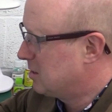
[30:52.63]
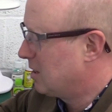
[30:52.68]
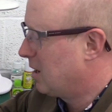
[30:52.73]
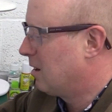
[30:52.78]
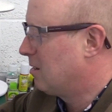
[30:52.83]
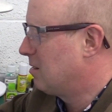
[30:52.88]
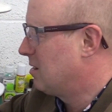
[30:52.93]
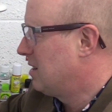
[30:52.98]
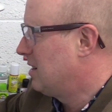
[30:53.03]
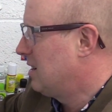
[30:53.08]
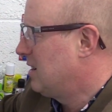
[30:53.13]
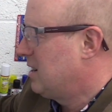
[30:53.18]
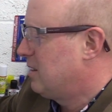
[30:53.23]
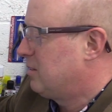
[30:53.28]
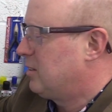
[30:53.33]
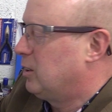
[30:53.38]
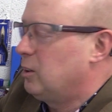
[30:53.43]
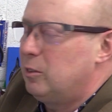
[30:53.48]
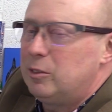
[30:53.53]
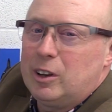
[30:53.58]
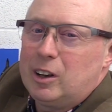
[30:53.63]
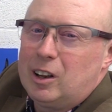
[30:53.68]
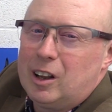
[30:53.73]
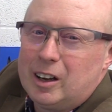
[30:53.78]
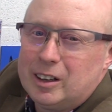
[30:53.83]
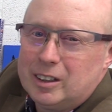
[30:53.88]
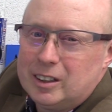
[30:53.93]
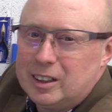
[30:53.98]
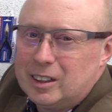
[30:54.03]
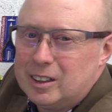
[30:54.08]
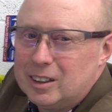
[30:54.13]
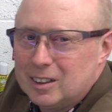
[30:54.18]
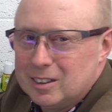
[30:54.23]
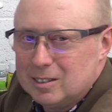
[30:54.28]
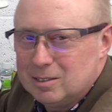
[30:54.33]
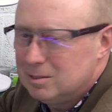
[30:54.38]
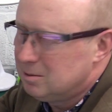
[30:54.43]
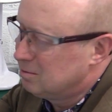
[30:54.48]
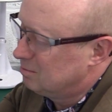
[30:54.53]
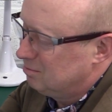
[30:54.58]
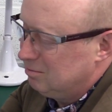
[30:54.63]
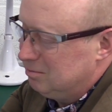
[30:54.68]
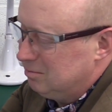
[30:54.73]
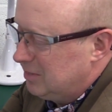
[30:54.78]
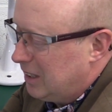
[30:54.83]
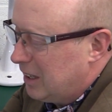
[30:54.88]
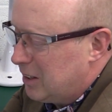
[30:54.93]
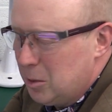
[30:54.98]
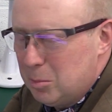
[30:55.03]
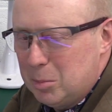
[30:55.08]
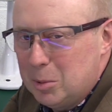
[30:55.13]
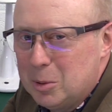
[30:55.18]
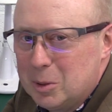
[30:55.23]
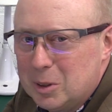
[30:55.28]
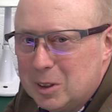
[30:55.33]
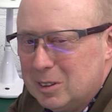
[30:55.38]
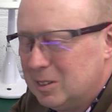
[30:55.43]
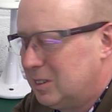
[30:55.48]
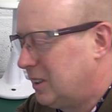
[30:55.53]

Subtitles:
So if you love the Lightning, get the book.